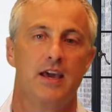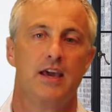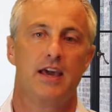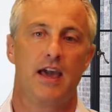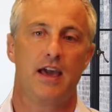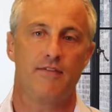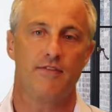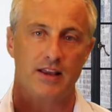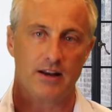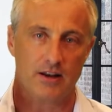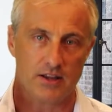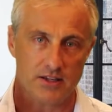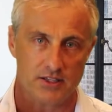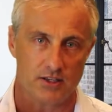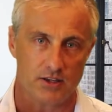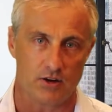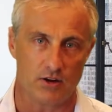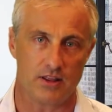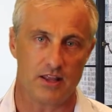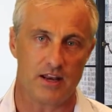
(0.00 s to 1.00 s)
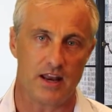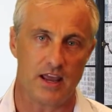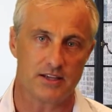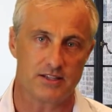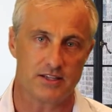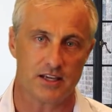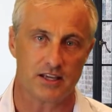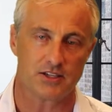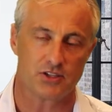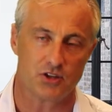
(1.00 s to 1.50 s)
having listed on the
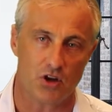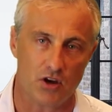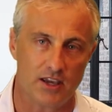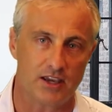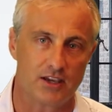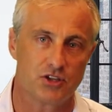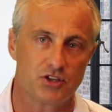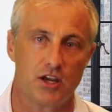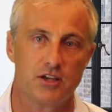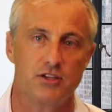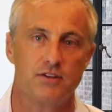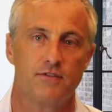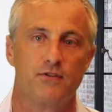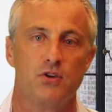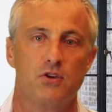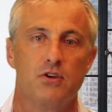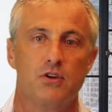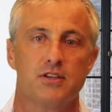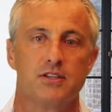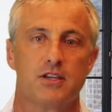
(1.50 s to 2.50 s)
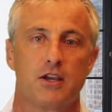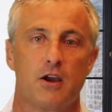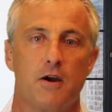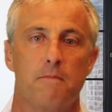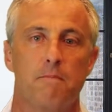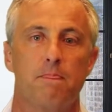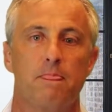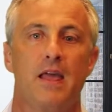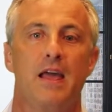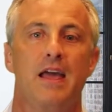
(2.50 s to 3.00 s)
NASDAQ stock exchange a few years ago,